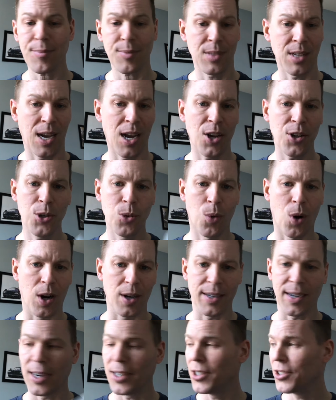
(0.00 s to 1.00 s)
How you
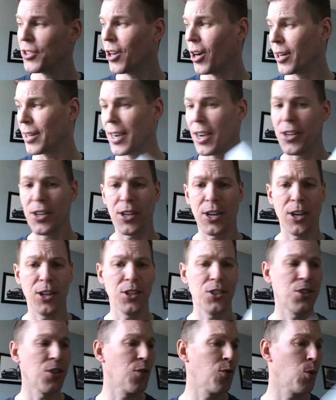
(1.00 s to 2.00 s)
walk, how you talk, how you carry
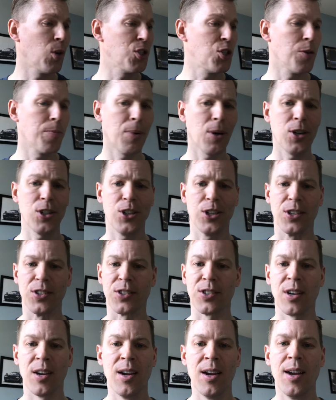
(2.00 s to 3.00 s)
yourself, what you
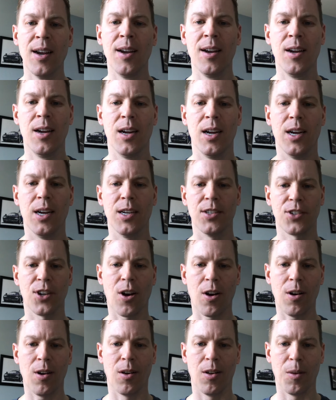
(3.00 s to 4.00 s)
purchase. It's
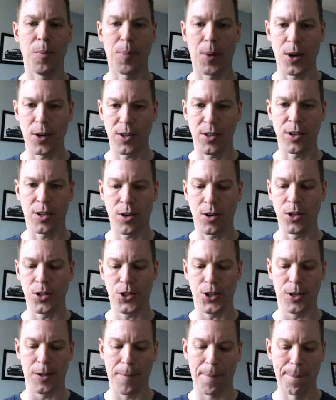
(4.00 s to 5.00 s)
all part of the
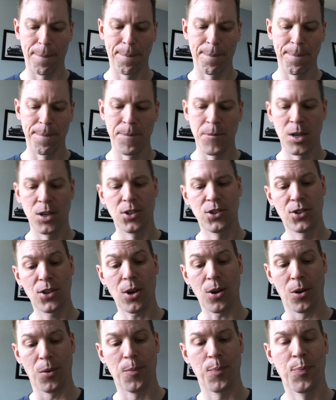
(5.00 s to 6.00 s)
culture.
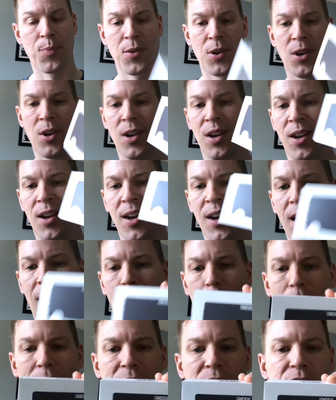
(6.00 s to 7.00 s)
So I
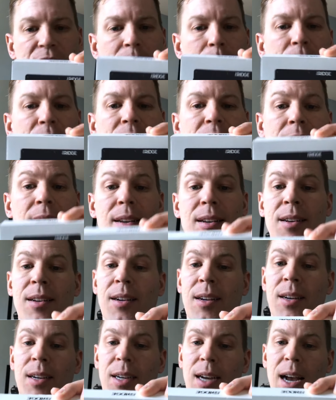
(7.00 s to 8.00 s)
wanted something that
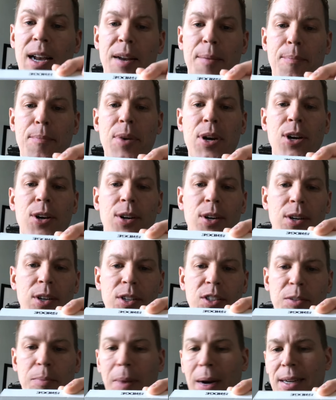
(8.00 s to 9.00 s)
kind of
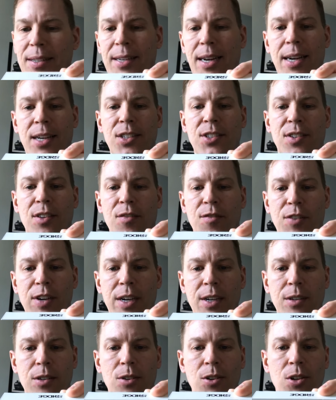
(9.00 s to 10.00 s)
mirrors my taste in
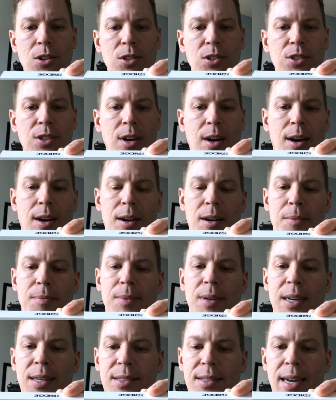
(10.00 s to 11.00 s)
vehicles
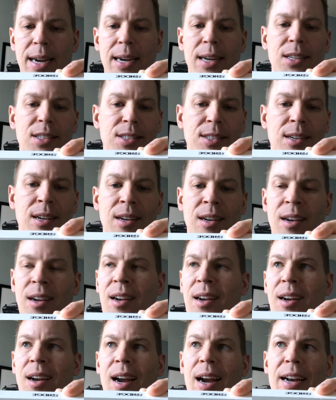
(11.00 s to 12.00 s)
and taste
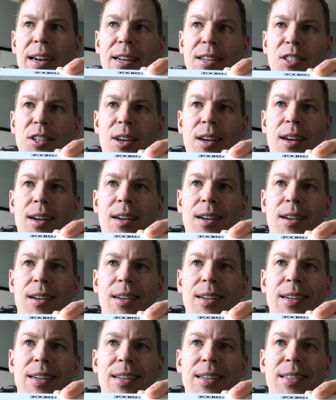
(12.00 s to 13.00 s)
and
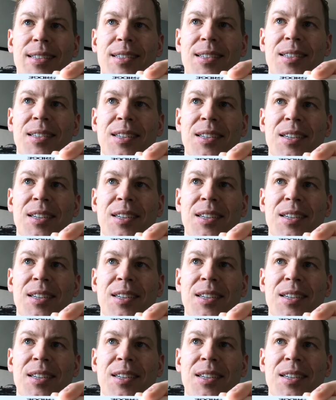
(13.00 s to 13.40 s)
in